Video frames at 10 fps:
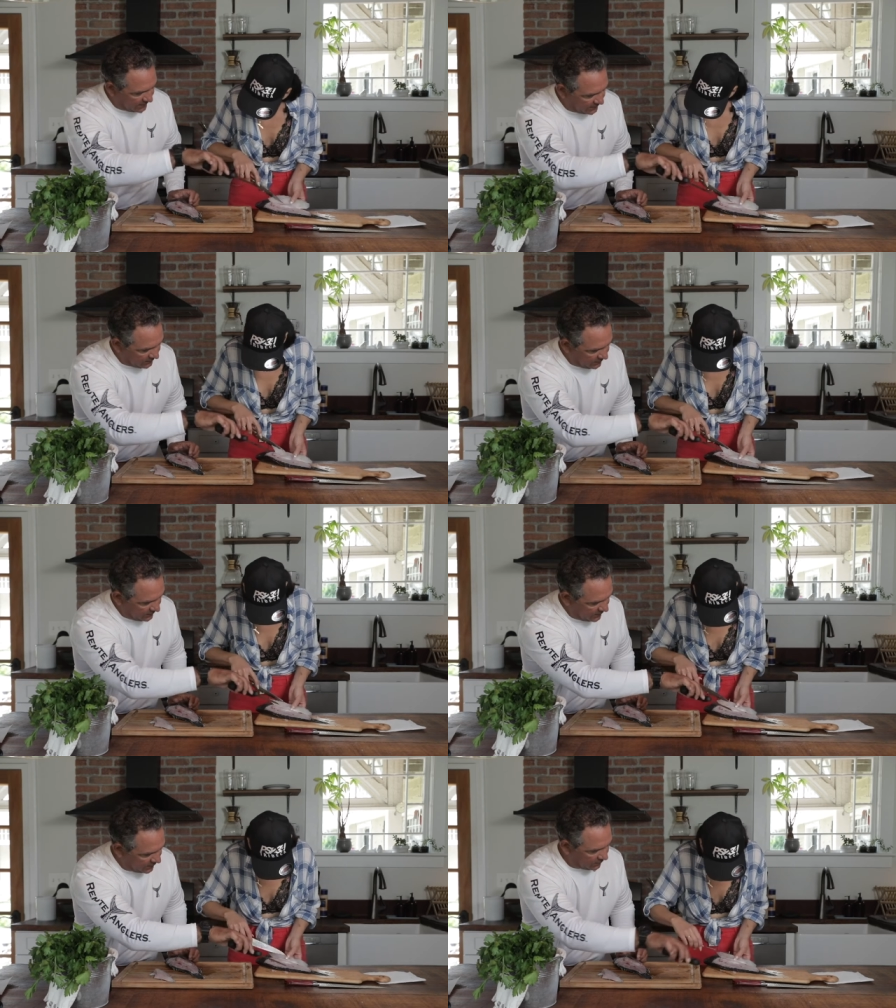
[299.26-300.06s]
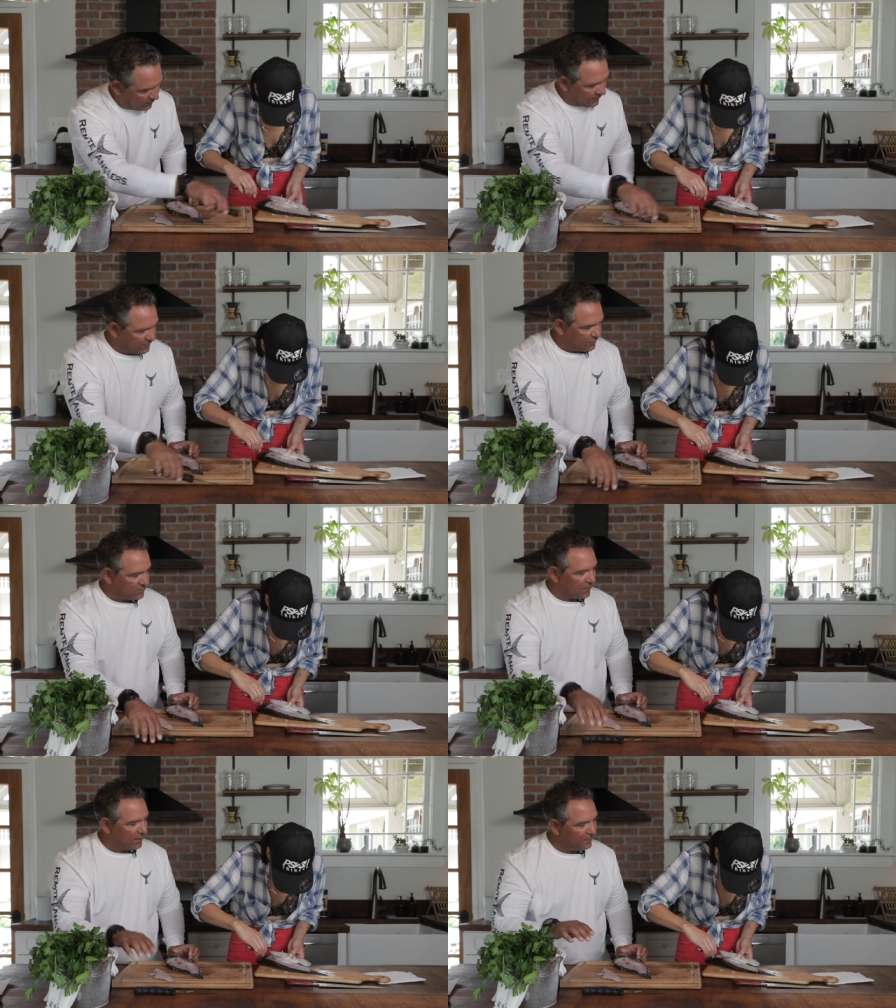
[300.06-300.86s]
in here and
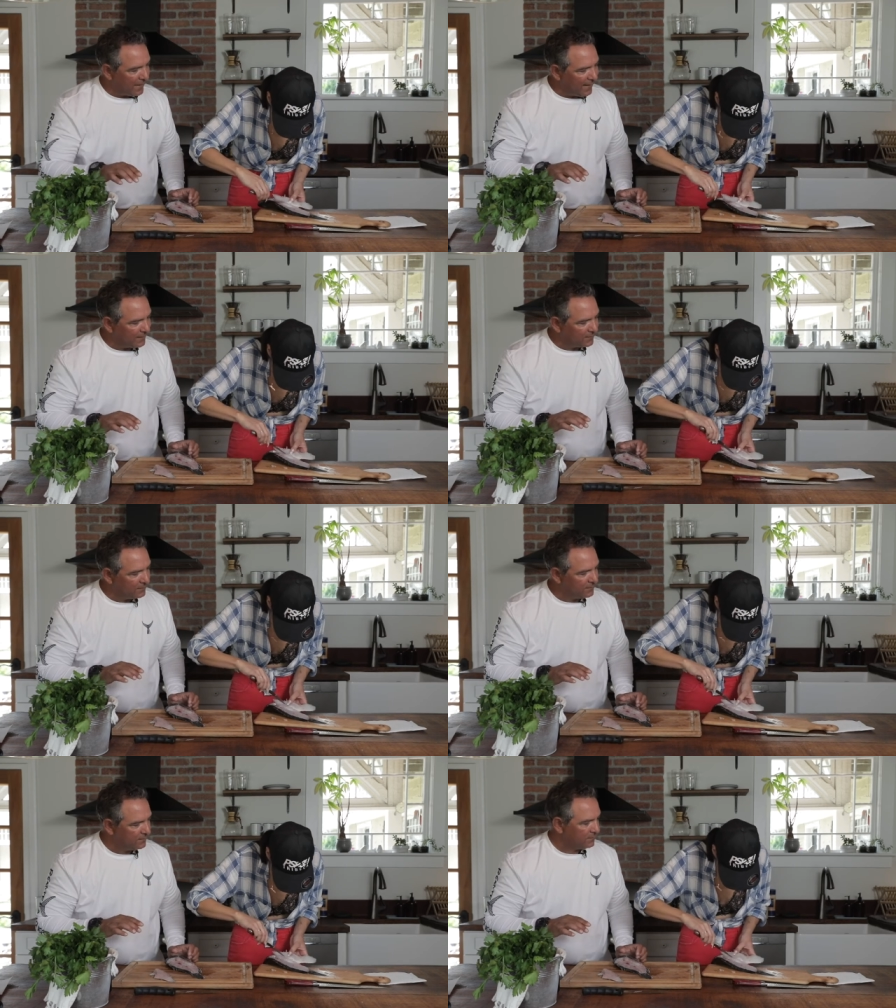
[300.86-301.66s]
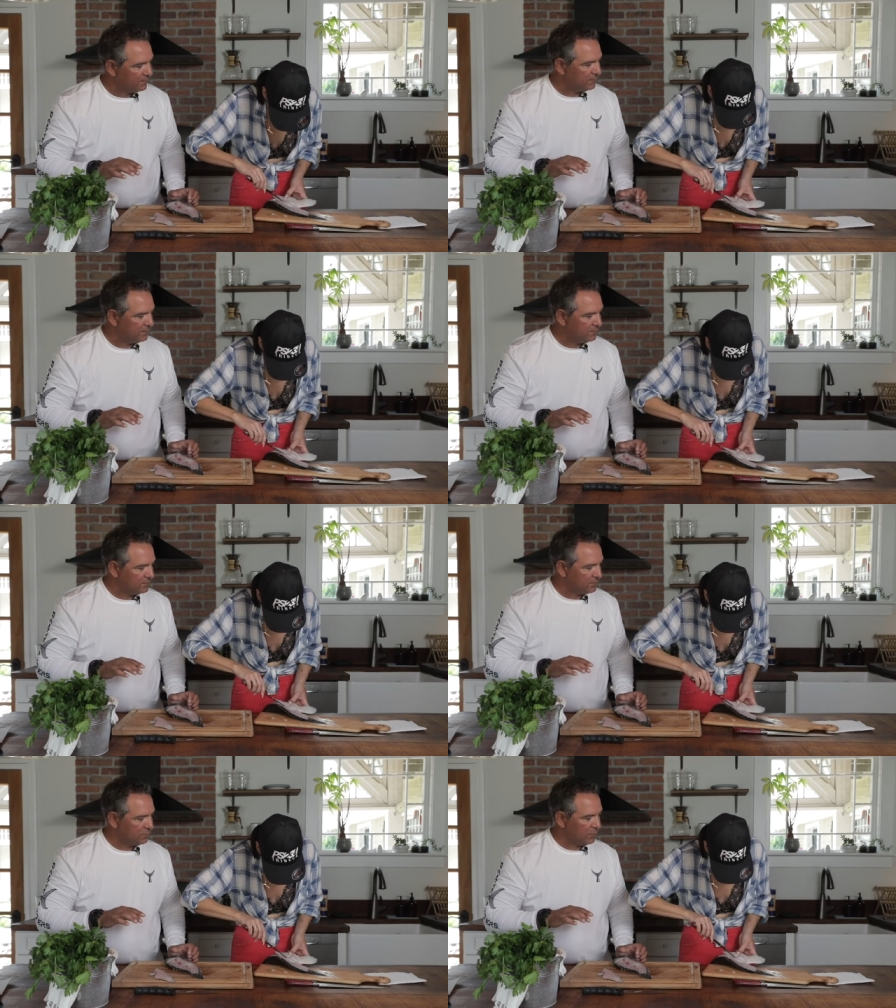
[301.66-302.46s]
just cut back.
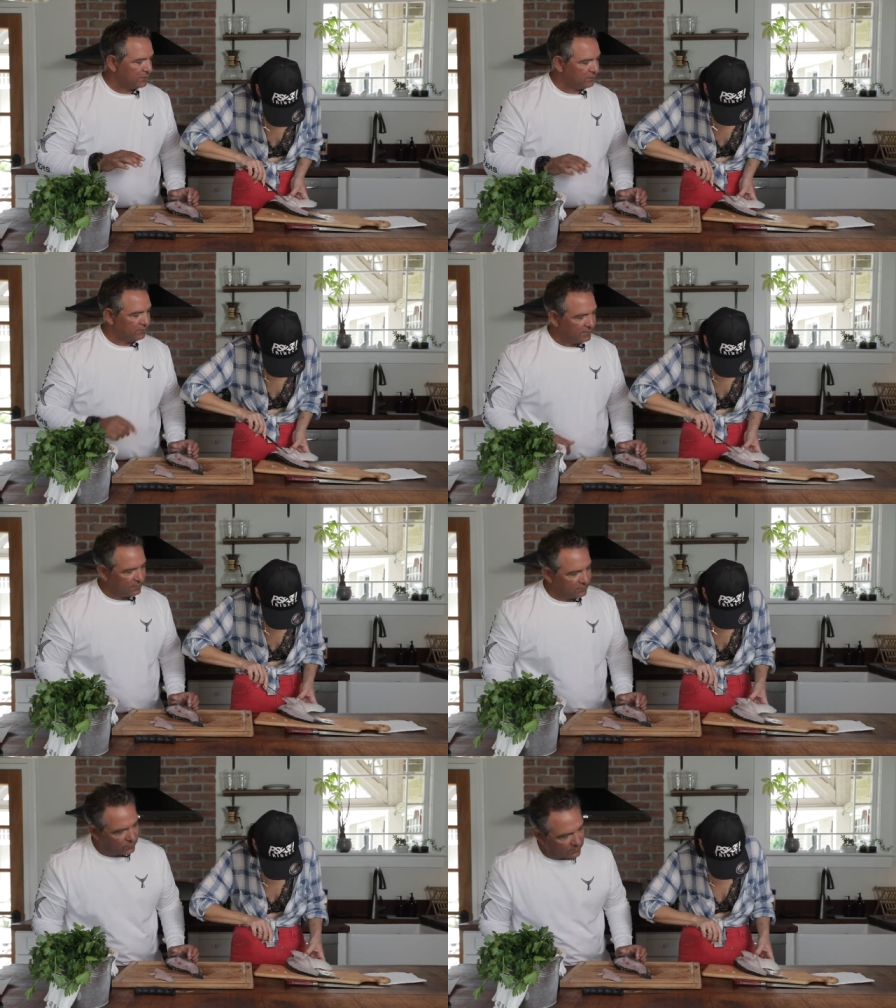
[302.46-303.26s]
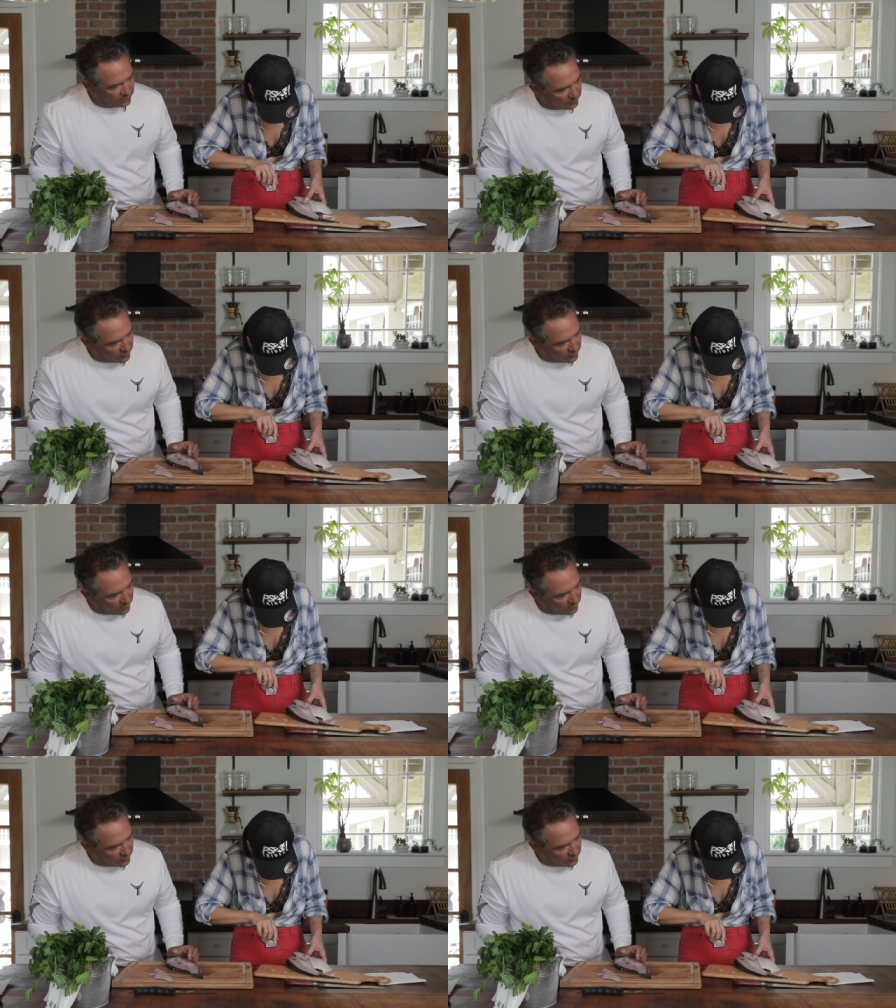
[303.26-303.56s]
Just watch your fingers when you